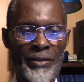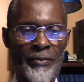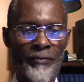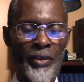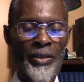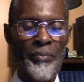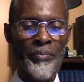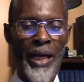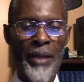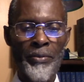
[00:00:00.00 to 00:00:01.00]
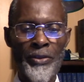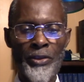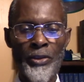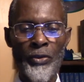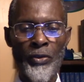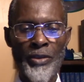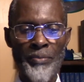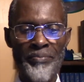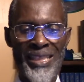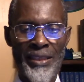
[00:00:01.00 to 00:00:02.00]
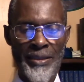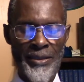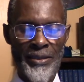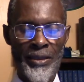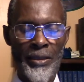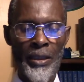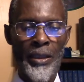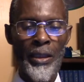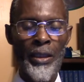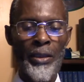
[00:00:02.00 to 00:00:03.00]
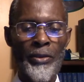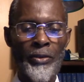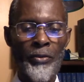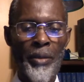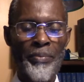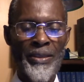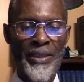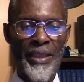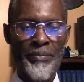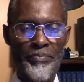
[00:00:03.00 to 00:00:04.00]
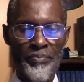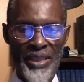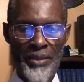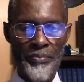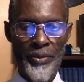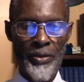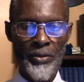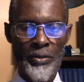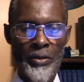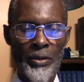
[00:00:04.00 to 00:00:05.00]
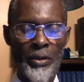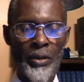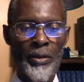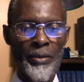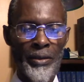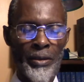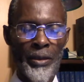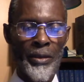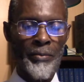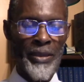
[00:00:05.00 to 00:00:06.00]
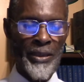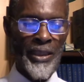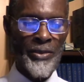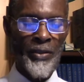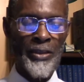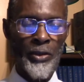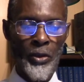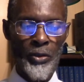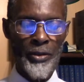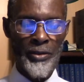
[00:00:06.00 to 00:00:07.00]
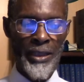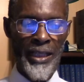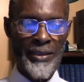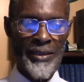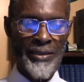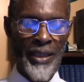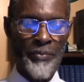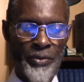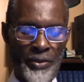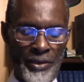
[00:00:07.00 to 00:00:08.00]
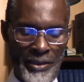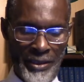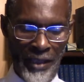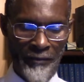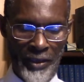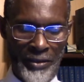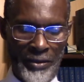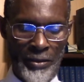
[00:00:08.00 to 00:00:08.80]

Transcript: for the Bible to use beast to represent people. Because when you go to Daniel chapter 7,